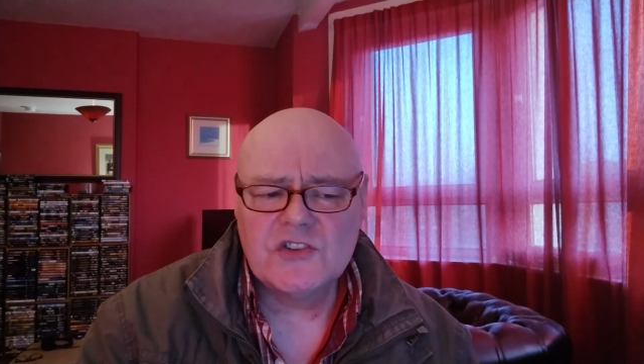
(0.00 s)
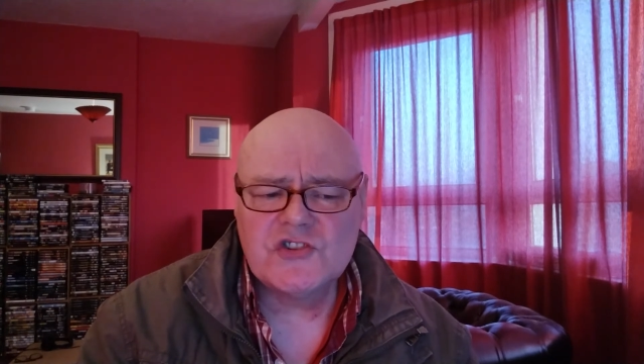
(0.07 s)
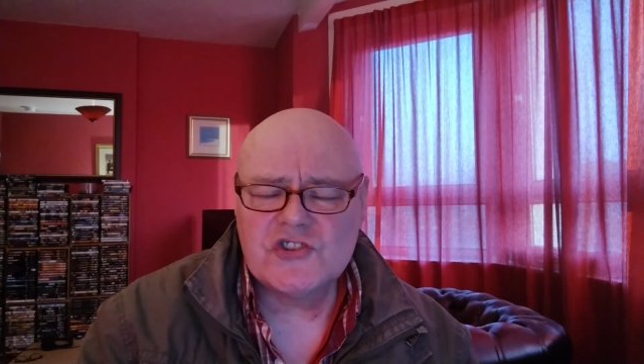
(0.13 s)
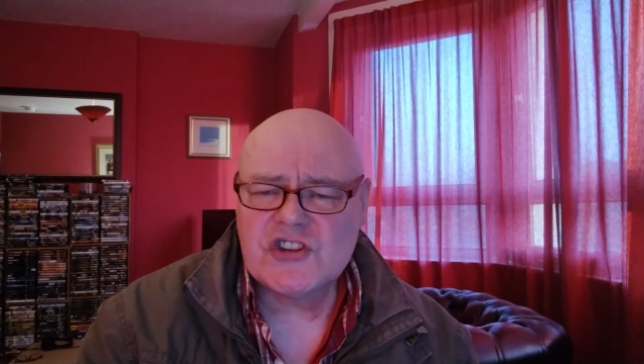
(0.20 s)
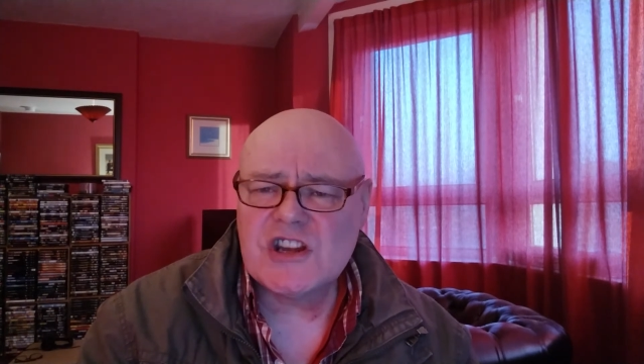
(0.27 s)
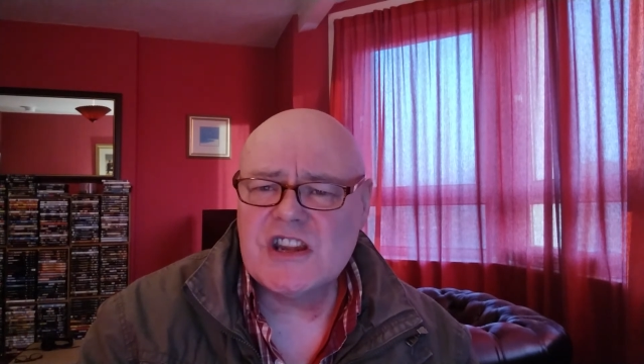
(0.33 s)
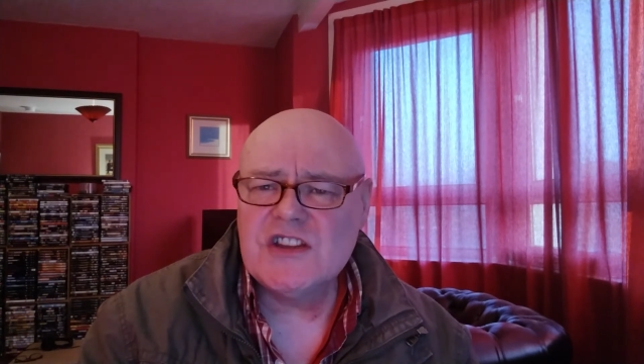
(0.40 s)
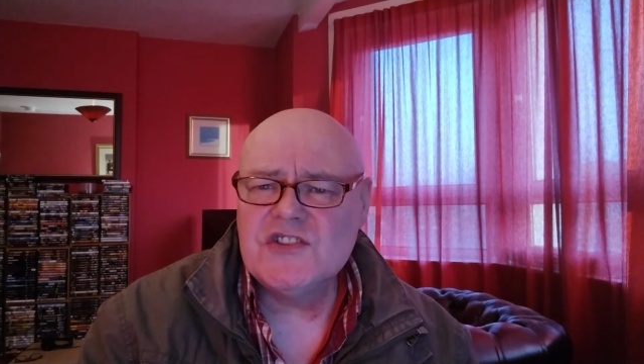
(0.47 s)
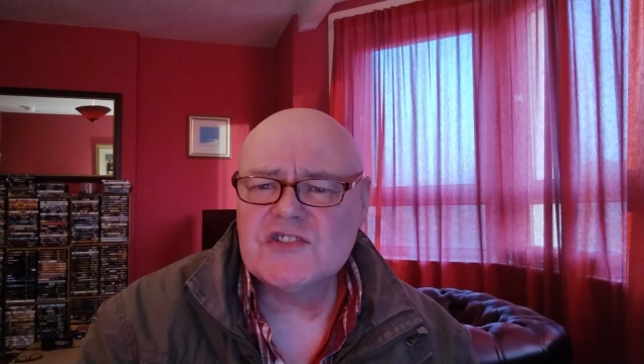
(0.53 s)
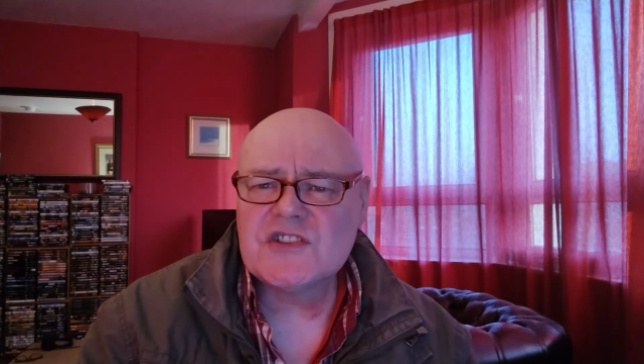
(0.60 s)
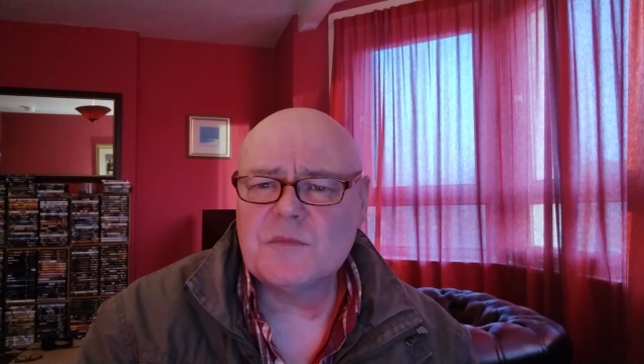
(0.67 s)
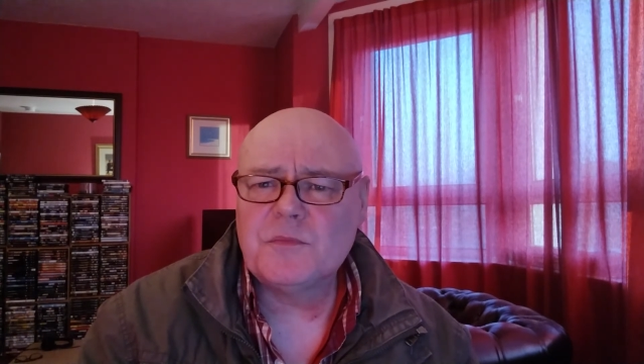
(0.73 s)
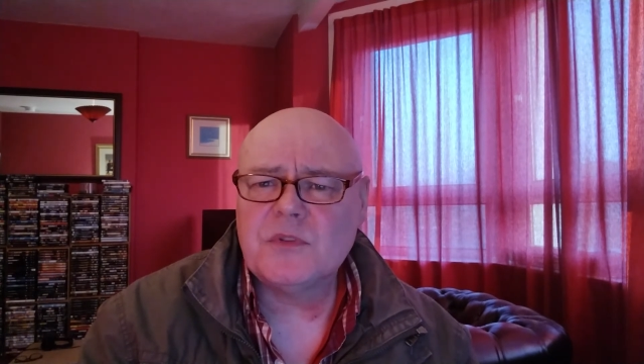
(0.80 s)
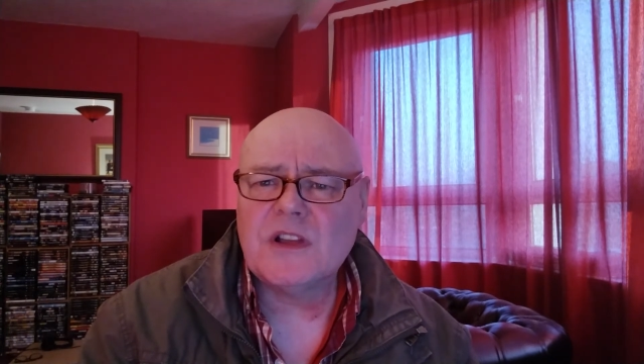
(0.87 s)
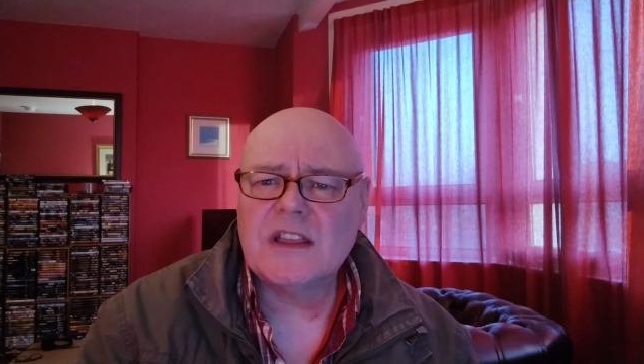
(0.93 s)
change
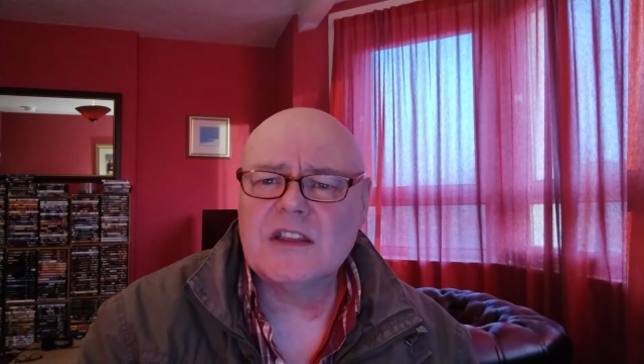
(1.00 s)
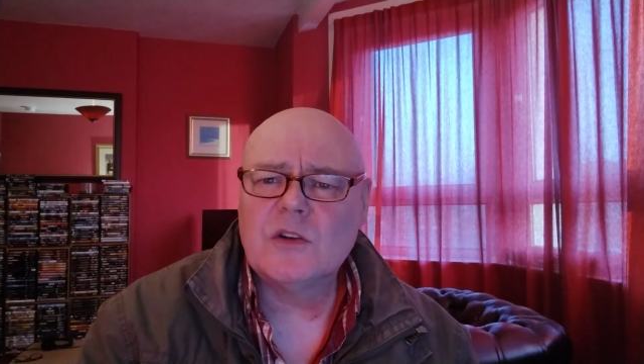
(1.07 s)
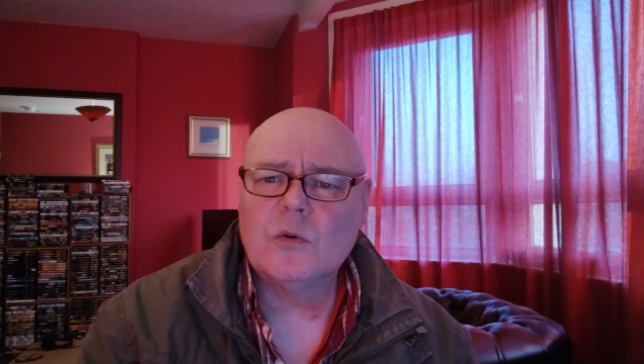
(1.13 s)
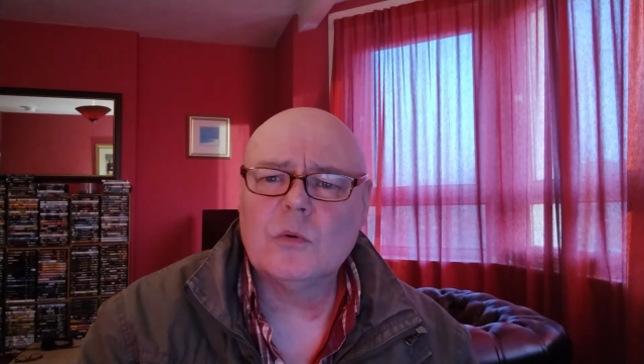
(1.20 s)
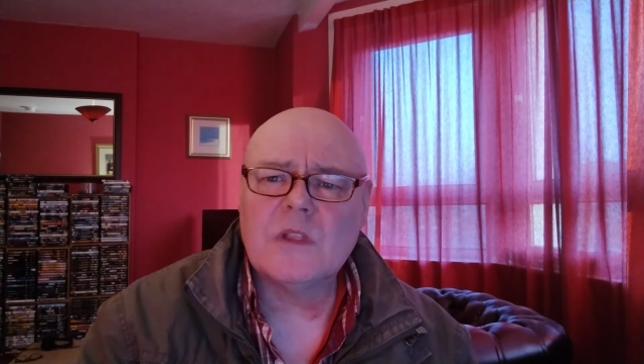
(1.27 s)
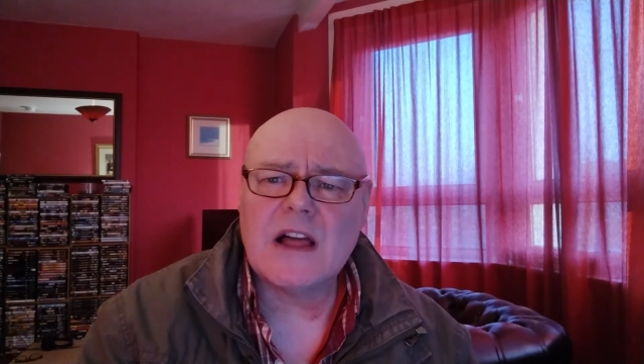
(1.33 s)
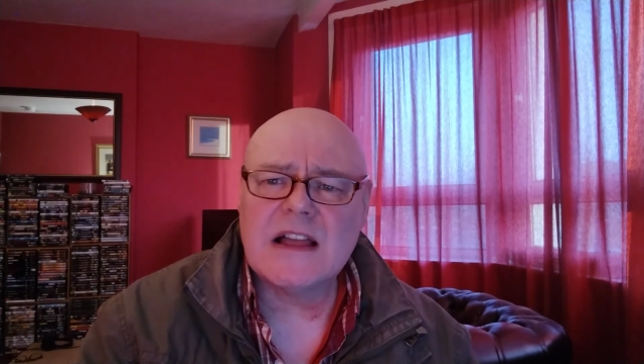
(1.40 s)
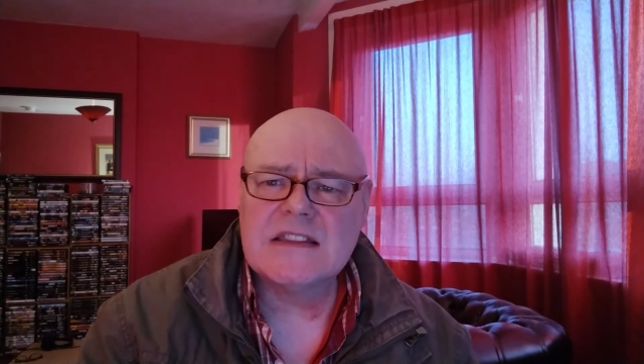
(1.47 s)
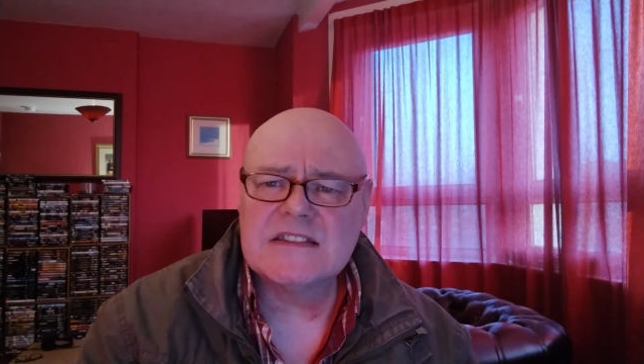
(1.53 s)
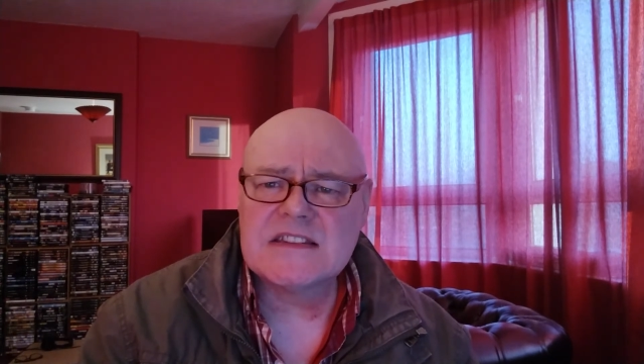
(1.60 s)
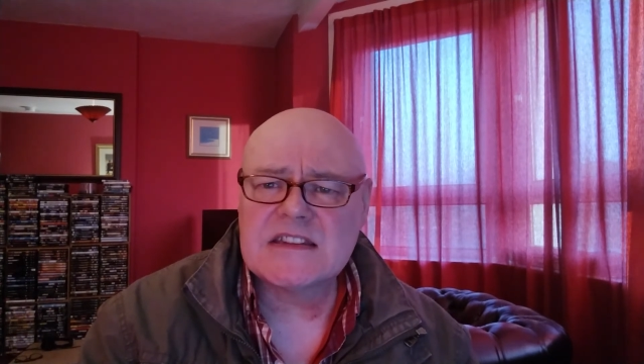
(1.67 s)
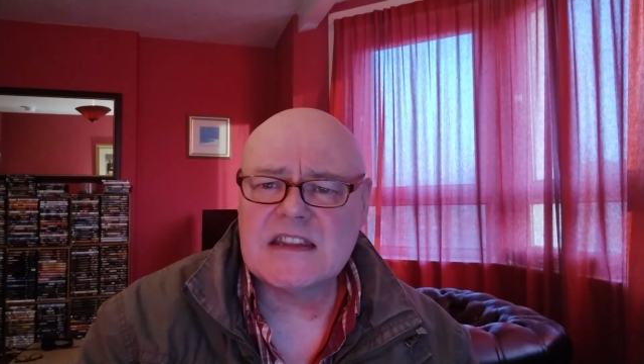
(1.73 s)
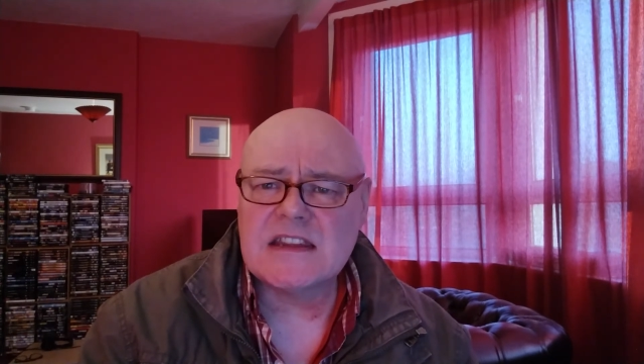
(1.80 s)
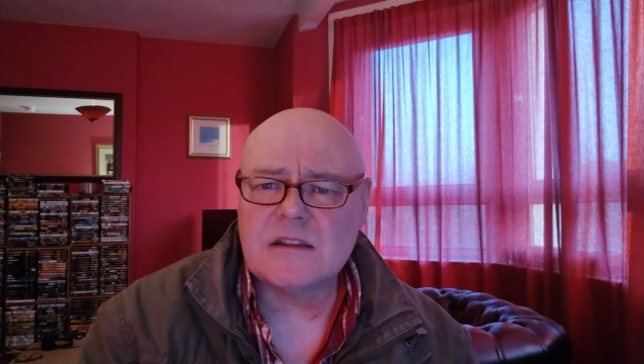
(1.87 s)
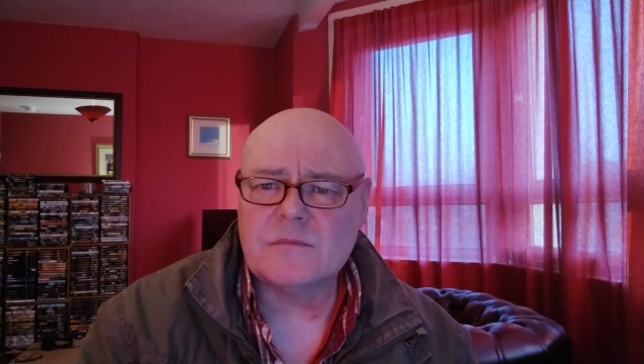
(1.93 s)
the political
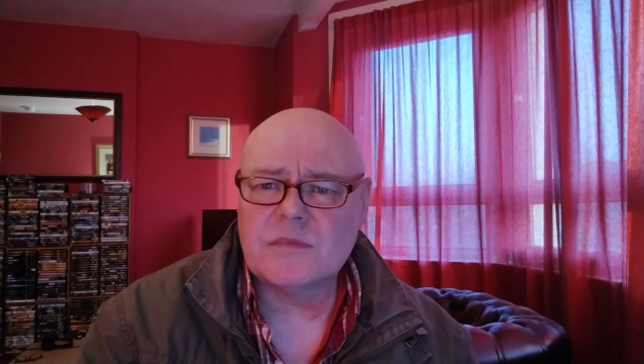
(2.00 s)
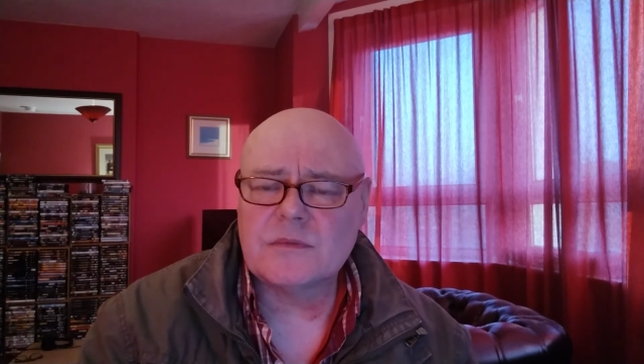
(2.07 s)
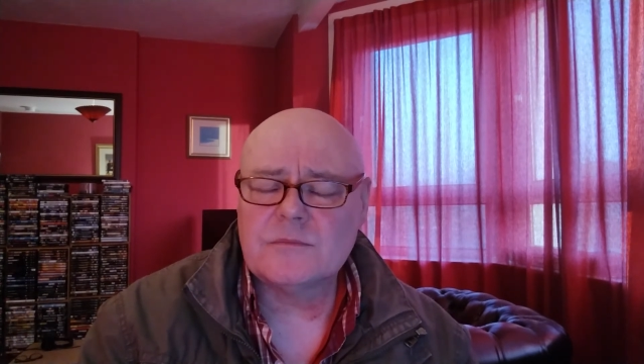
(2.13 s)
landscape.